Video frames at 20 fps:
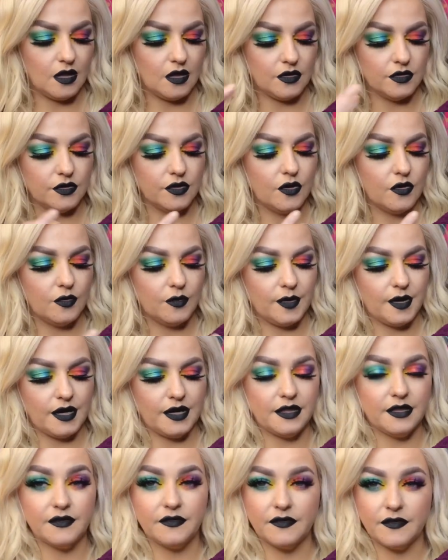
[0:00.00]
I'll go
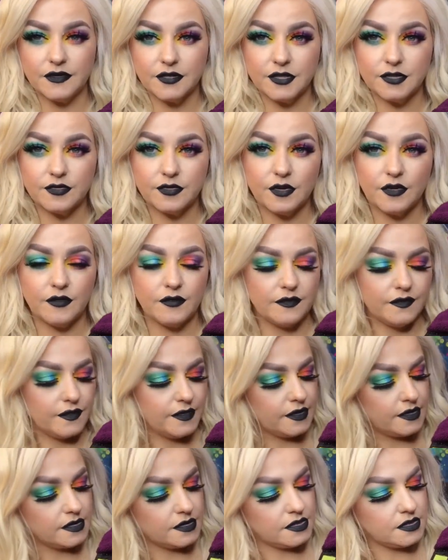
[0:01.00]
by the first row
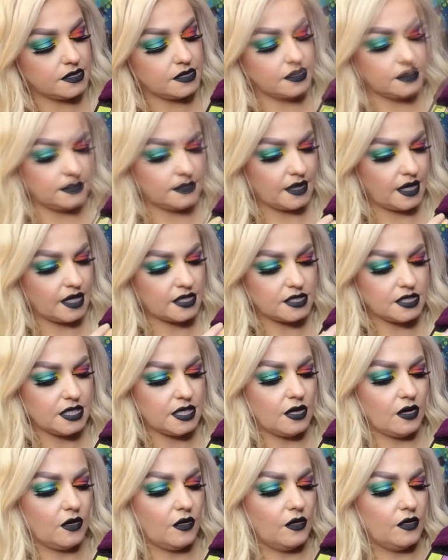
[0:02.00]
first.
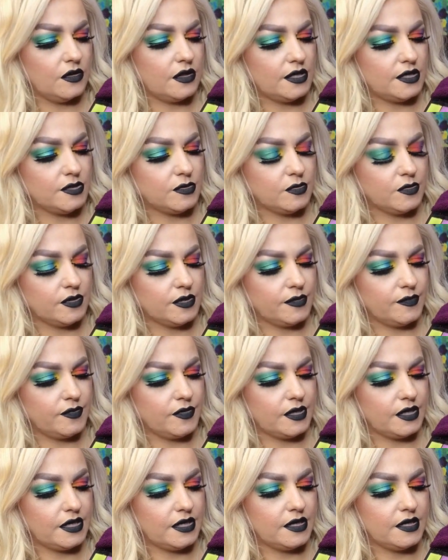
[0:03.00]
Actually, all these
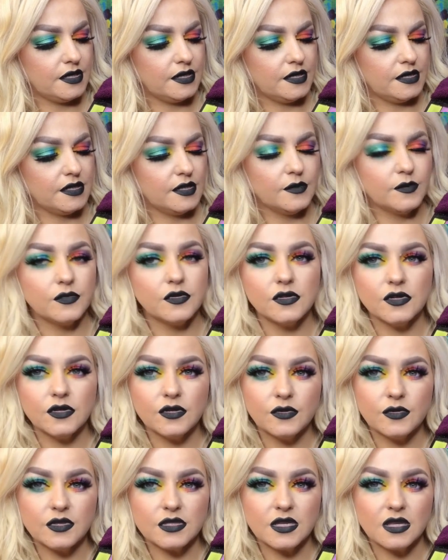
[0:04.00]
work pretty good. The
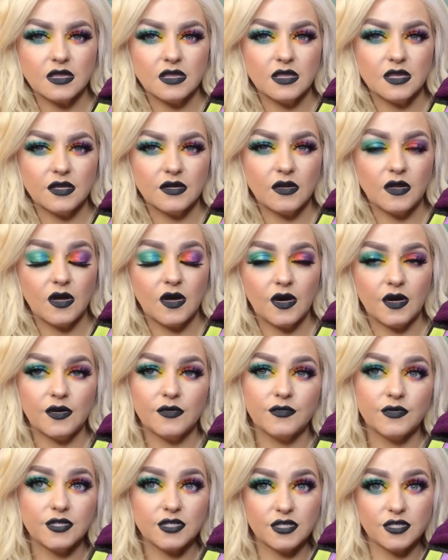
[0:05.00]
blue was a little
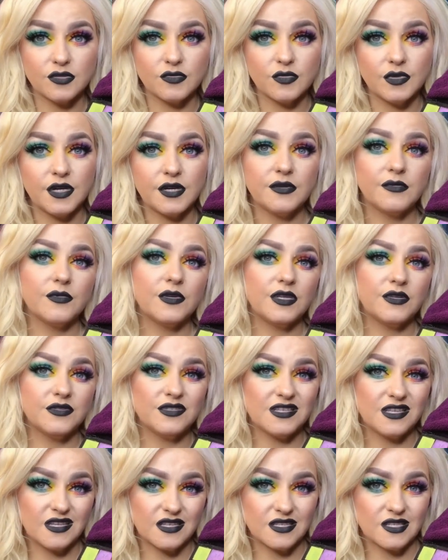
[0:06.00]
hard, which is weird. When
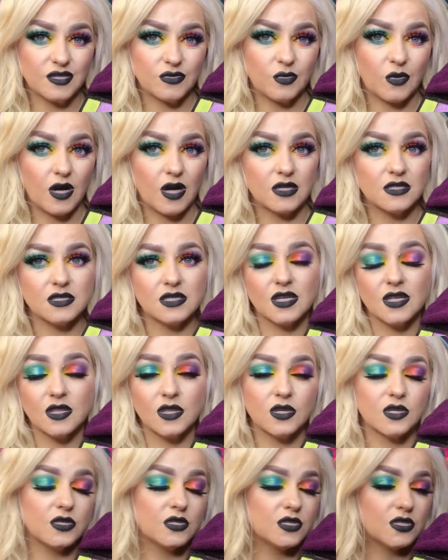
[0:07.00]
you see it swatched,
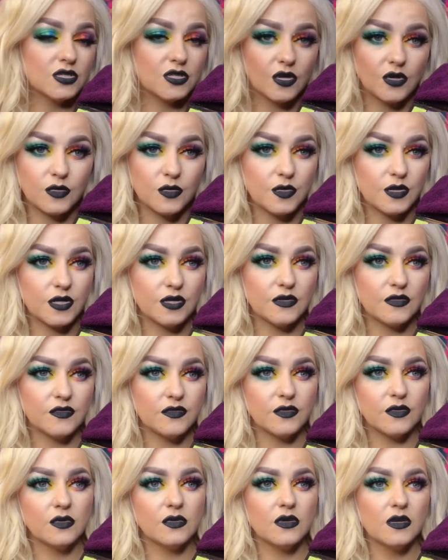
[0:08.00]
it looks so
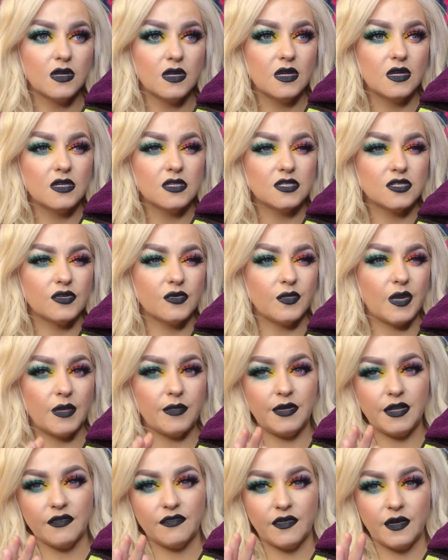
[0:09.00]
beautiful. So
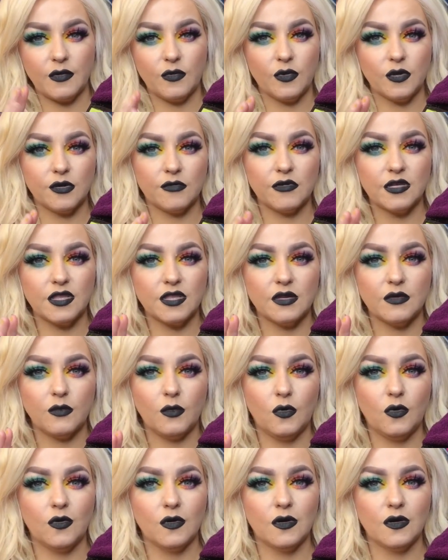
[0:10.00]
maybe if I work with
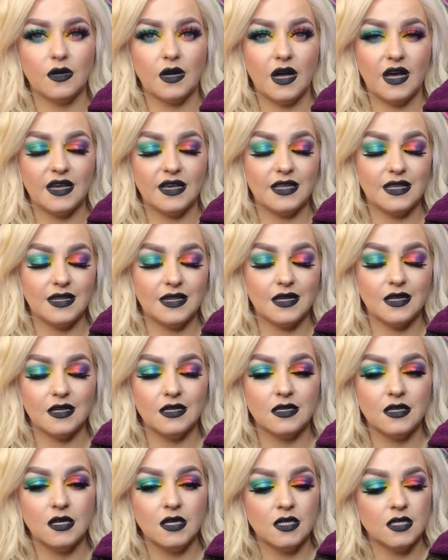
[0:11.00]
it more, I can
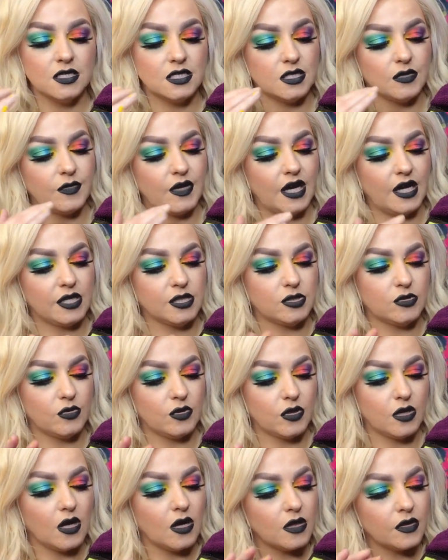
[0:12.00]
get some
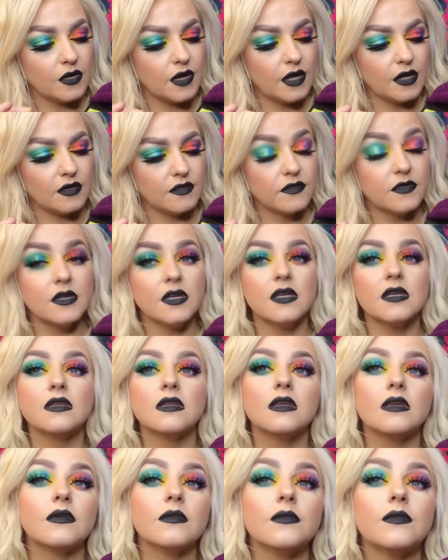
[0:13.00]
actual color out of
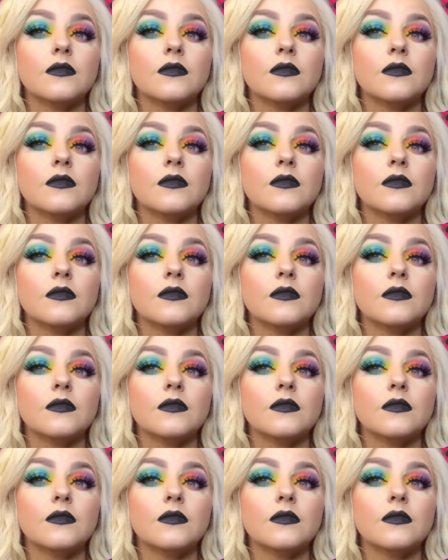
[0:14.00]
it.